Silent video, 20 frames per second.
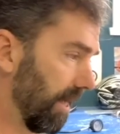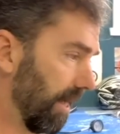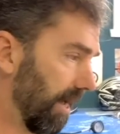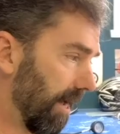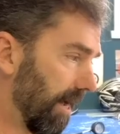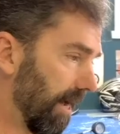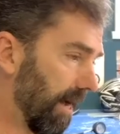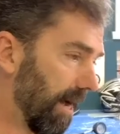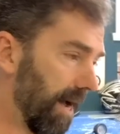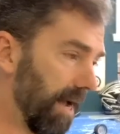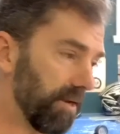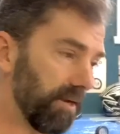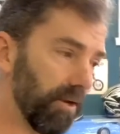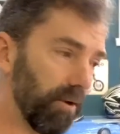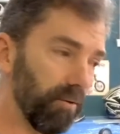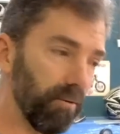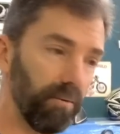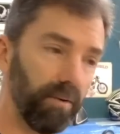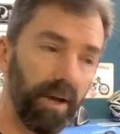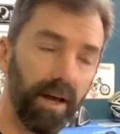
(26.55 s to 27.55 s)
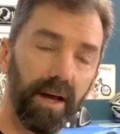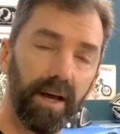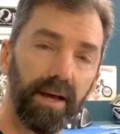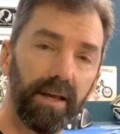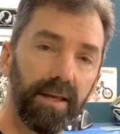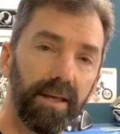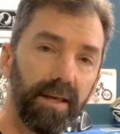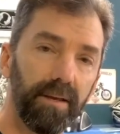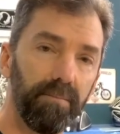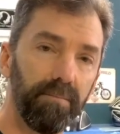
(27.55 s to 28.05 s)
I know
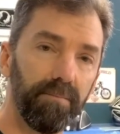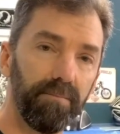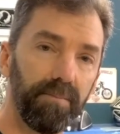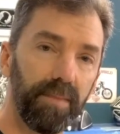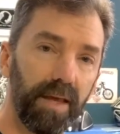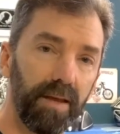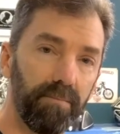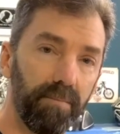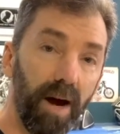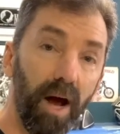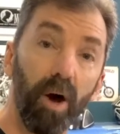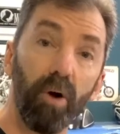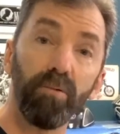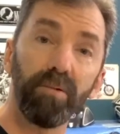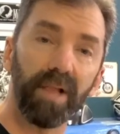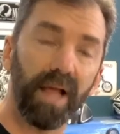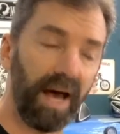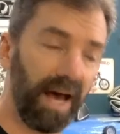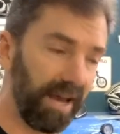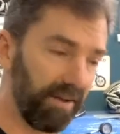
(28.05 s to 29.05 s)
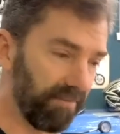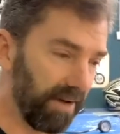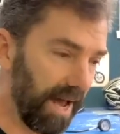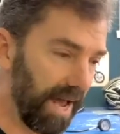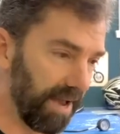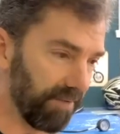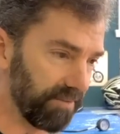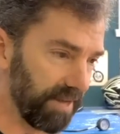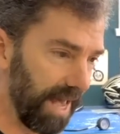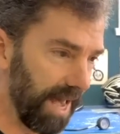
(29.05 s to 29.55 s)
in my own life, I
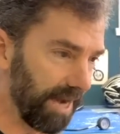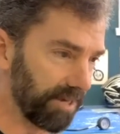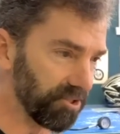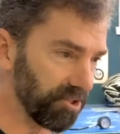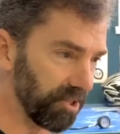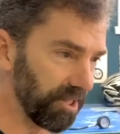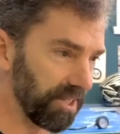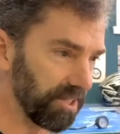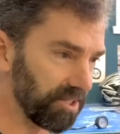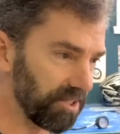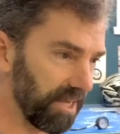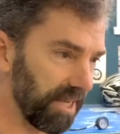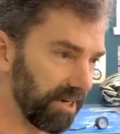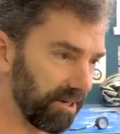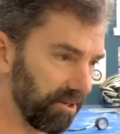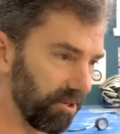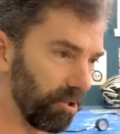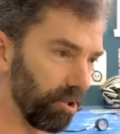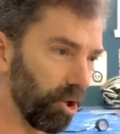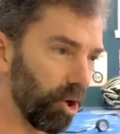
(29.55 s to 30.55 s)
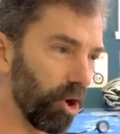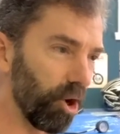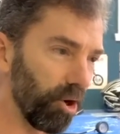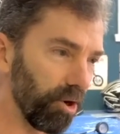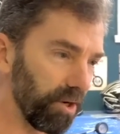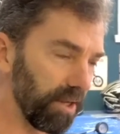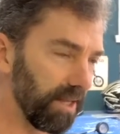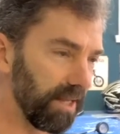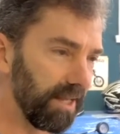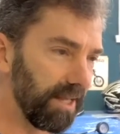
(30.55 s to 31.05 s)
have to actually set an alert